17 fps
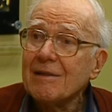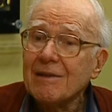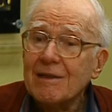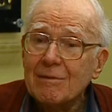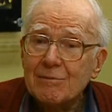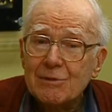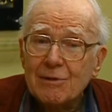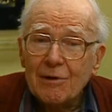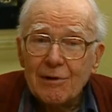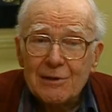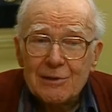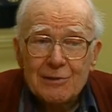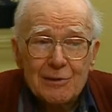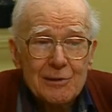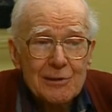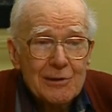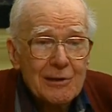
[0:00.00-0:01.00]
He was always
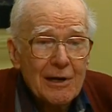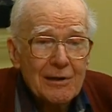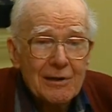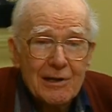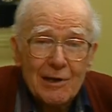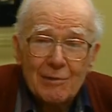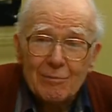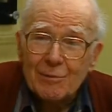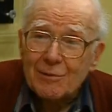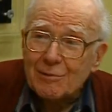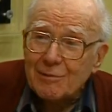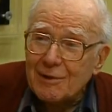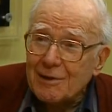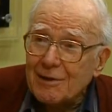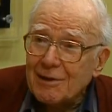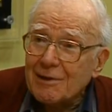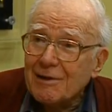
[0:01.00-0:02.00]
just stuck here
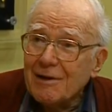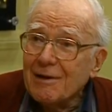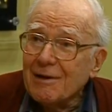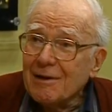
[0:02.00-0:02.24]
between the